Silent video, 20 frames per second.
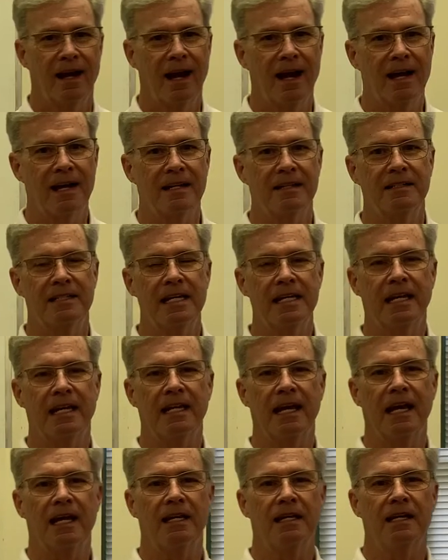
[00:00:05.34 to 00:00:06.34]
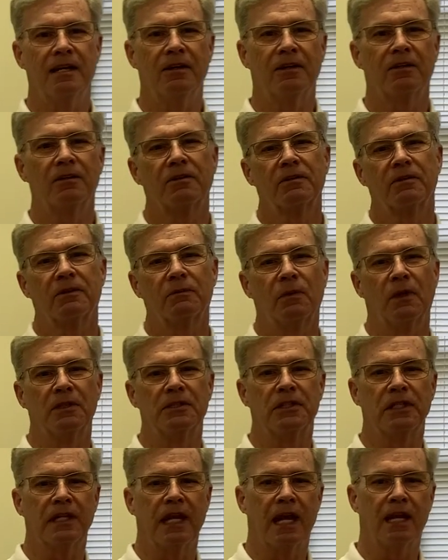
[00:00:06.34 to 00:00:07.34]
Hi, Deacon Ed here,
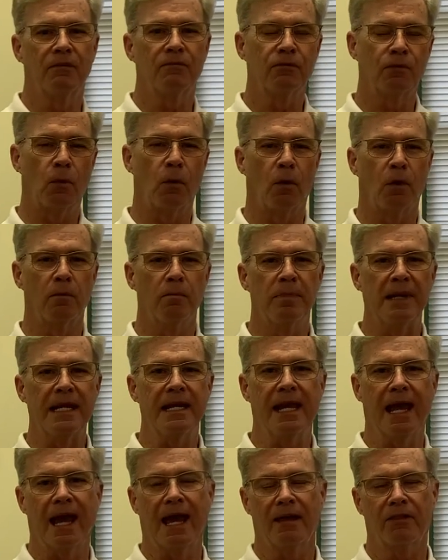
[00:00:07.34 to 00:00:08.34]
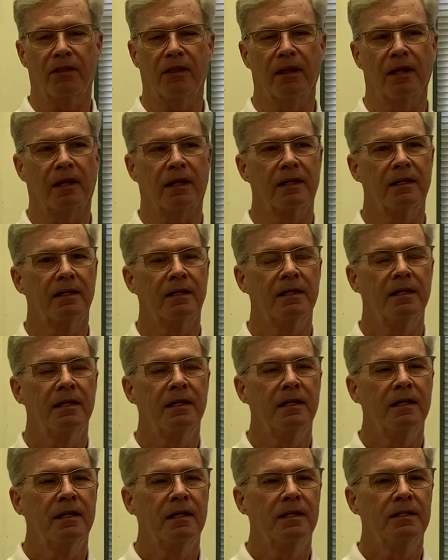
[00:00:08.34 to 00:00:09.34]
once again for Be Catholic.
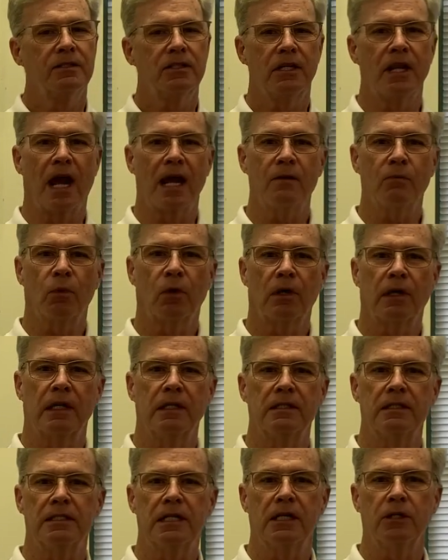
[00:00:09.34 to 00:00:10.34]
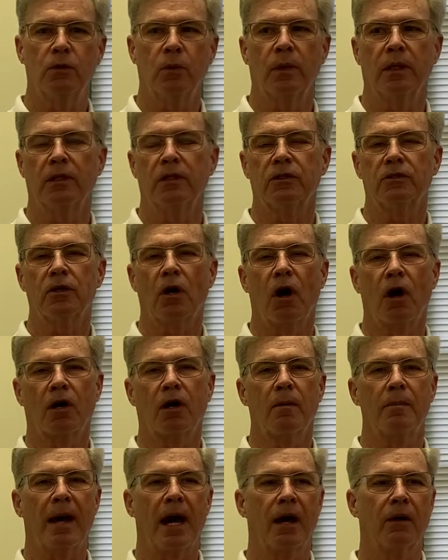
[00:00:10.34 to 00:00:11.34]
Tonight we're continuing to talk
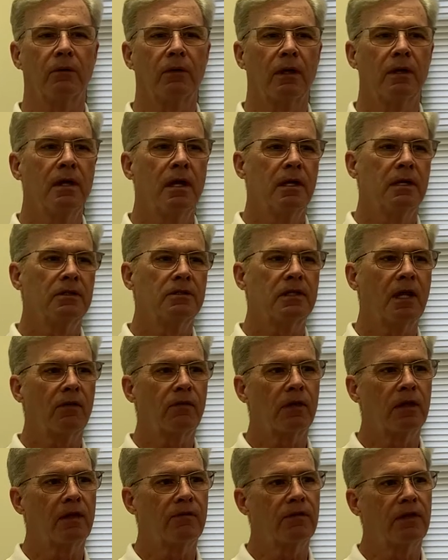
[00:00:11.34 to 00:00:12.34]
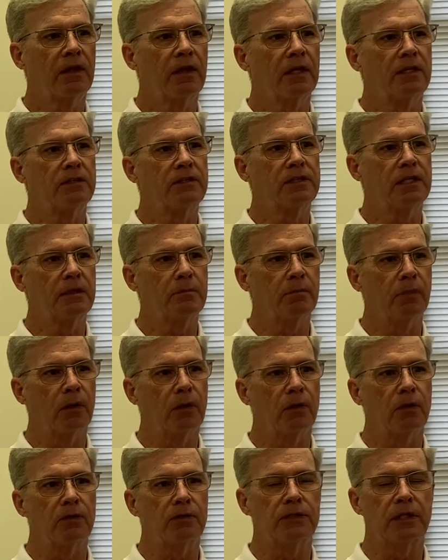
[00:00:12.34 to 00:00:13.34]
about several of the
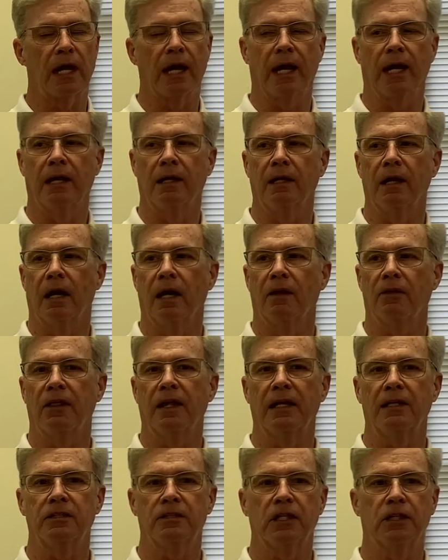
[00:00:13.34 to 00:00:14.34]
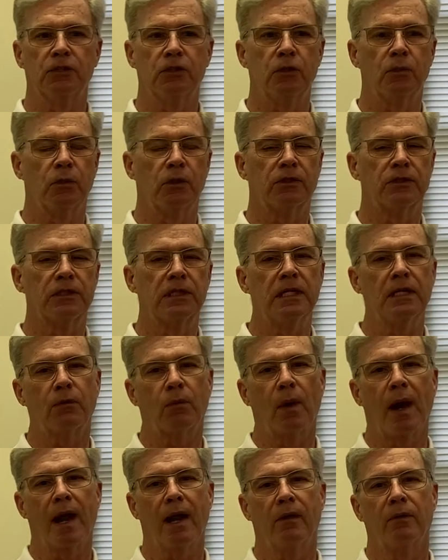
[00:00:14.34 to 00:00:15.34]
symbols and uh, things that you will see
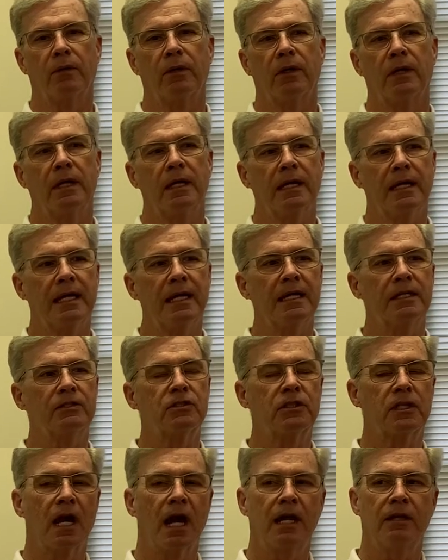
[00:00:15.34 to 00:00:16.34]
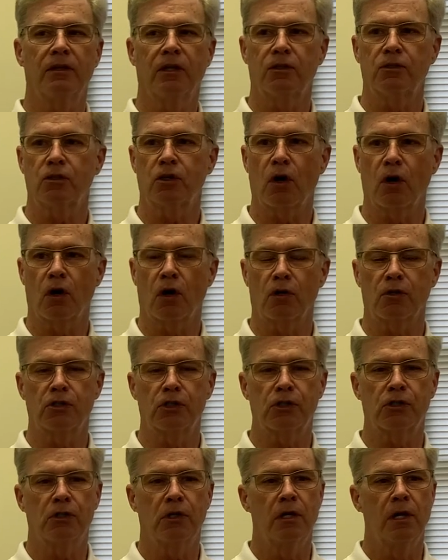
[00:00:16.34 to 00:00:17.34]
around inside the
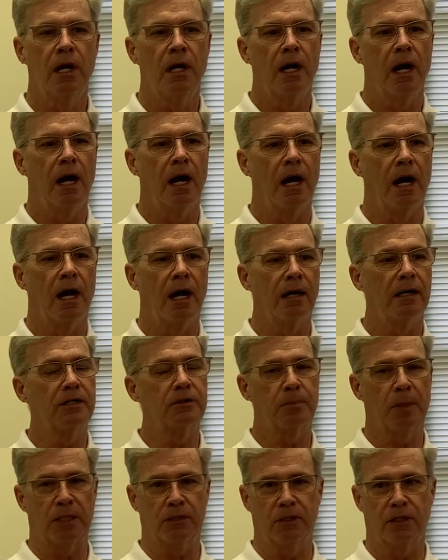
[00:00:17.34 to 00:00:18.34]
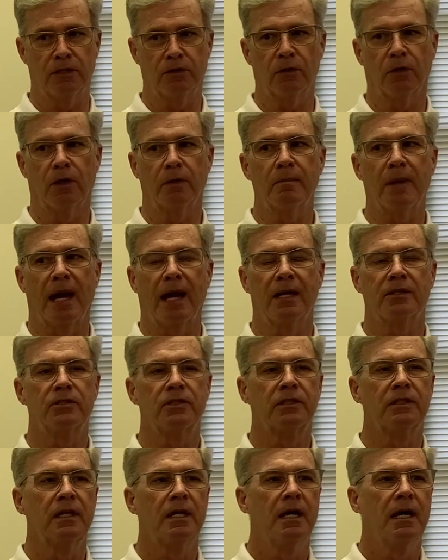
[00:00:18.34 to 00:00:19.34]
church, uh, especially during Mass,